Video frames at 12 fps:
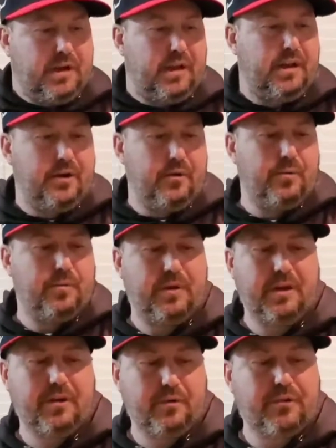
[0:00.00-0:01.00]
and
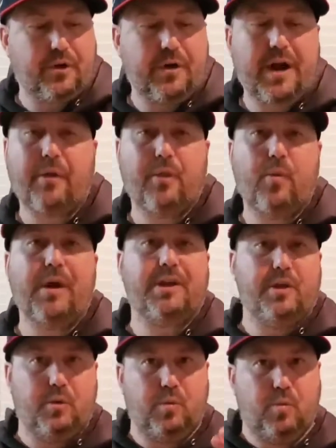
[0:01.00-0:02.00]
it'll turn out the way
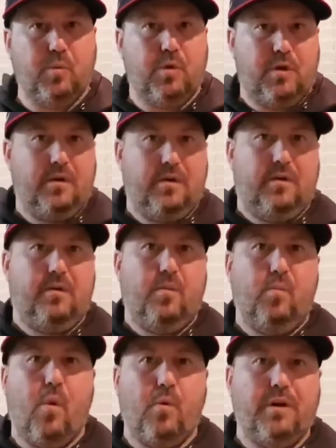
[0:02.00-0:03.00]
you
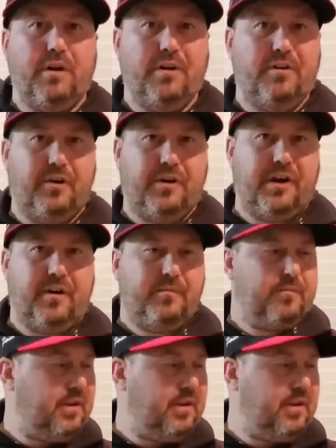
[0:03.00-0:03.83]
want it to turn out.